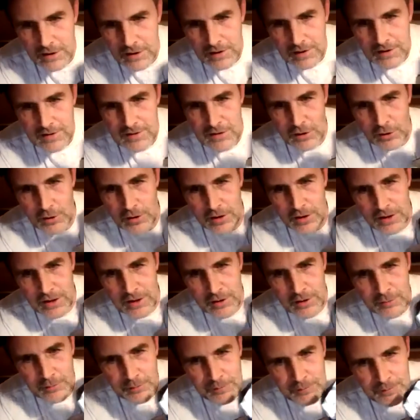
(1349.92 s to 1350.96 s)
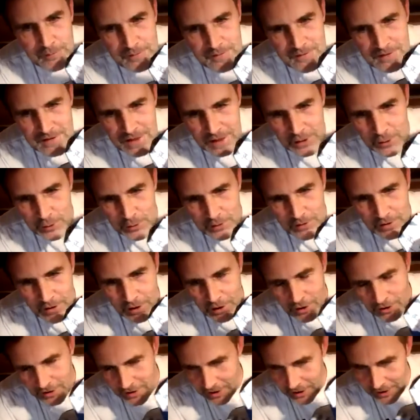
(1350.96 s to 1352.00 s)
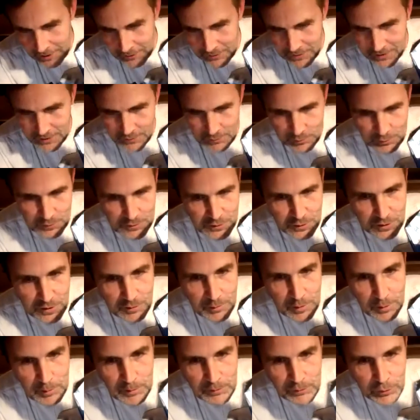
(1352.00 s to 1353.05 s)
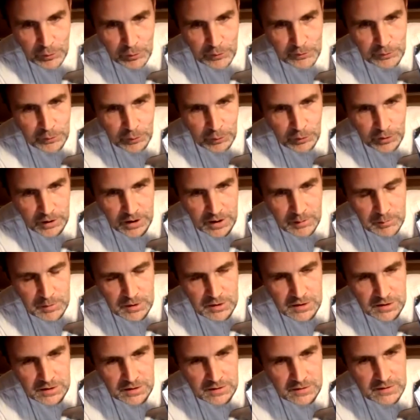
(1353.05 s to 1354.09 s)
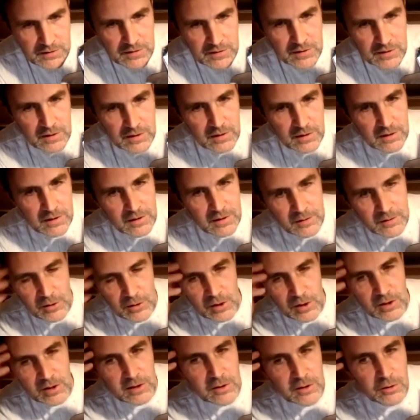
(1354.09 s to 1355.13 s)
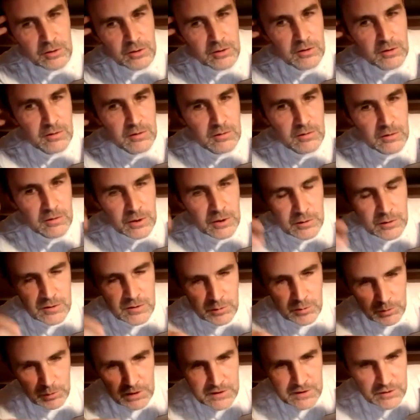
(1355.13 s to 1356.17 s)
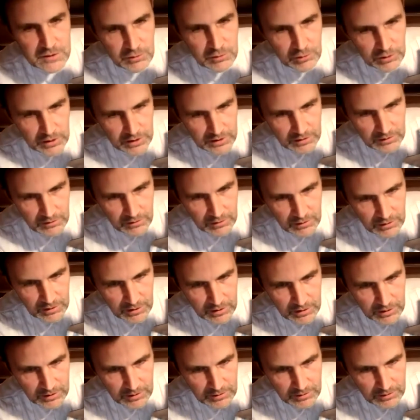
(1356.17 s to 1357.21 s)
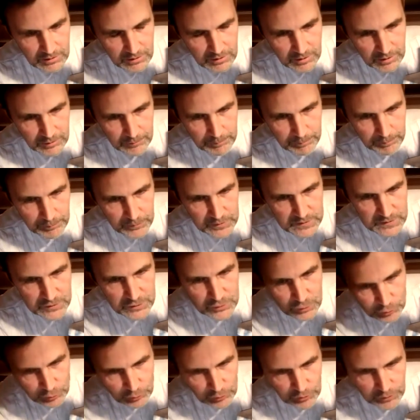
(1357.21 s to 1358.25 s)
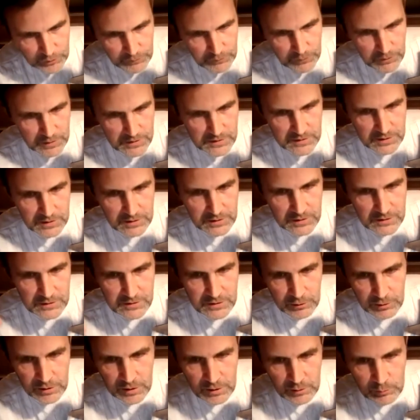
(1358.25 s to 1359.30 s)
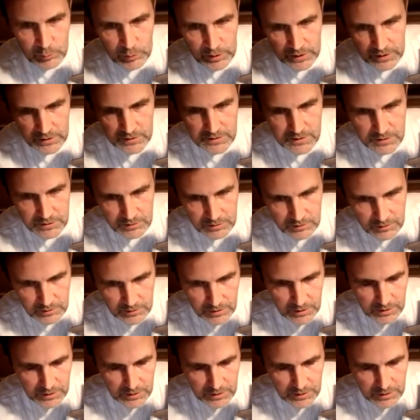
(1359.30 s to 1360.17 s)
So I've scoured archives, as we were talking about before, for images that I could use to illustrate the story of Theseus. So he went and